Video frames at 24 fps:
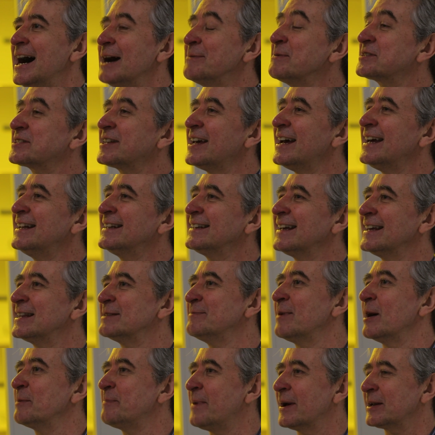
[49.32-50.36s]
We're standing in the
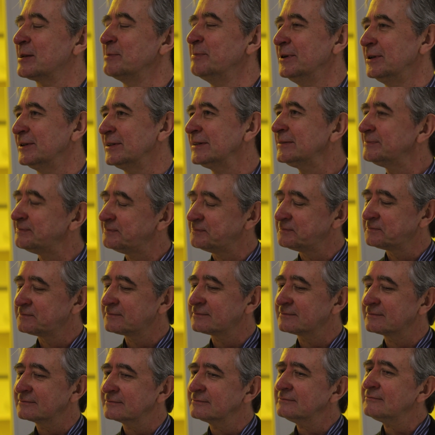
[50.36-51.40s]
Mountbatten building,
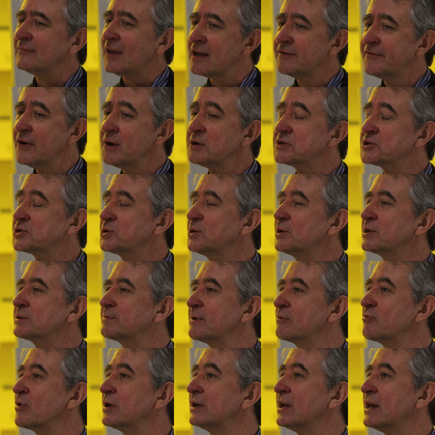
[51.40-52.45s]
very soon to
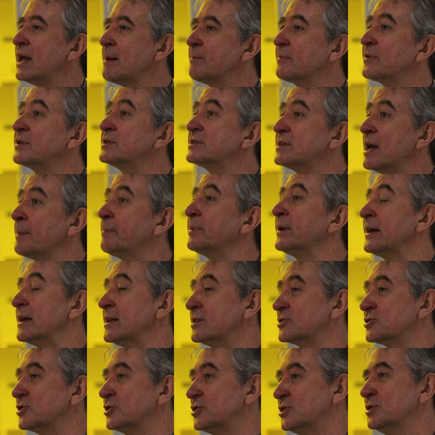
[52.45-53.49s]
be renamed the Zeppler
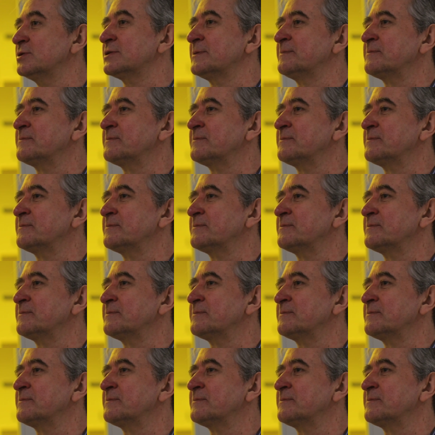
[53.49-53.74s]
Institute.